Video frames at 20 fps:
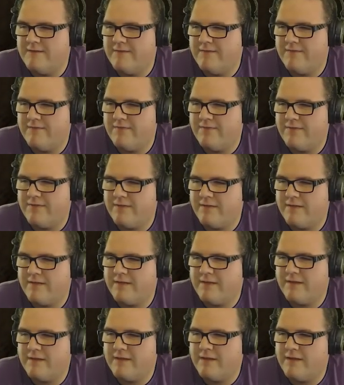Okay, yes,
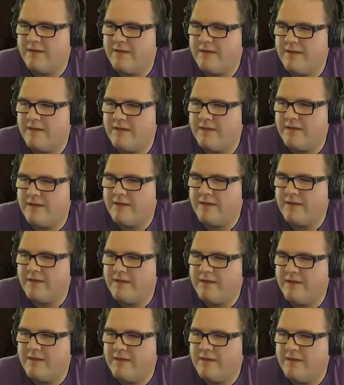yes, yes, yes,
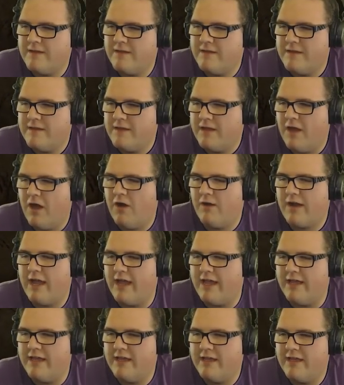yes, yes. Okay, okay.
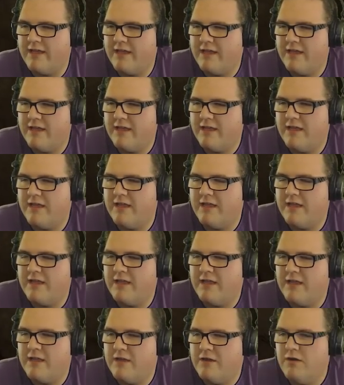dead. Good, good.
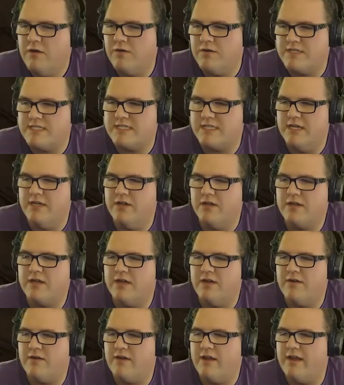I'll take Ooh, the silk.
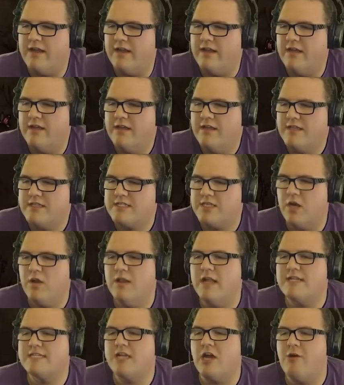silk. All right. so chest.
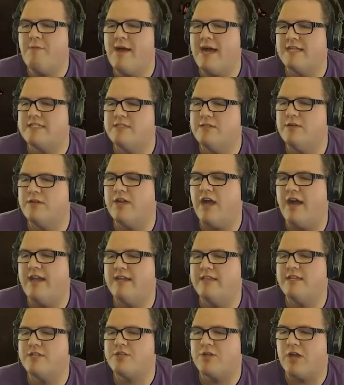let's go back to
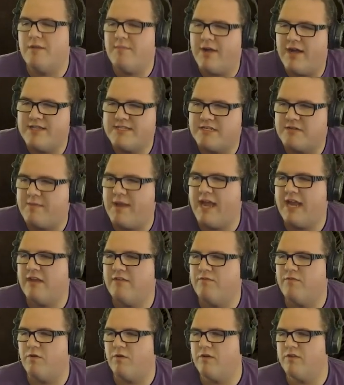kiting the tree monster back
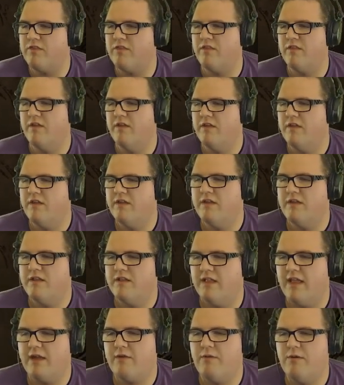and forth. Okay.
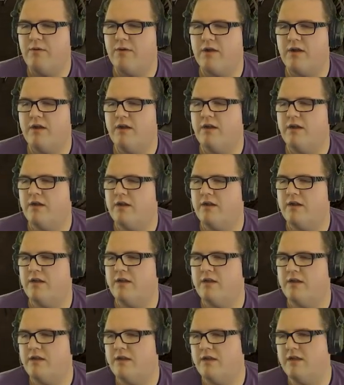Like we're gonna we get were. this guy
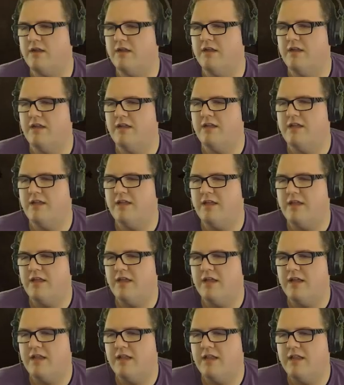eventually. I'm gonna store this
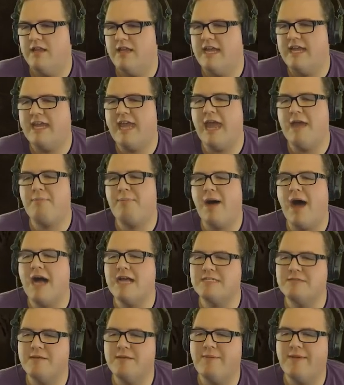in this. He can't uh,
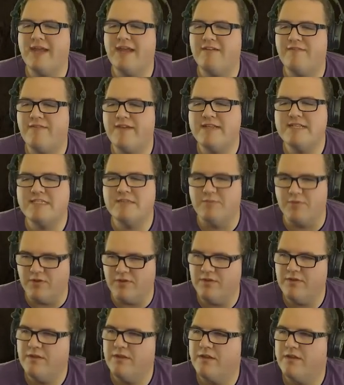possibly there. be
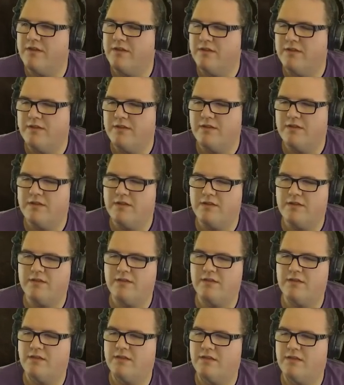invincible. No, no, no,
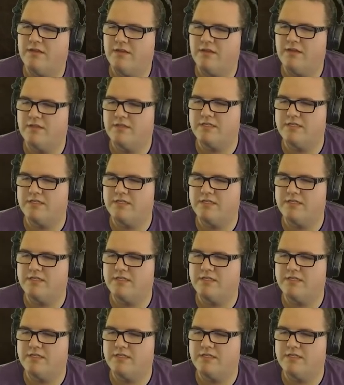no, no, no, no.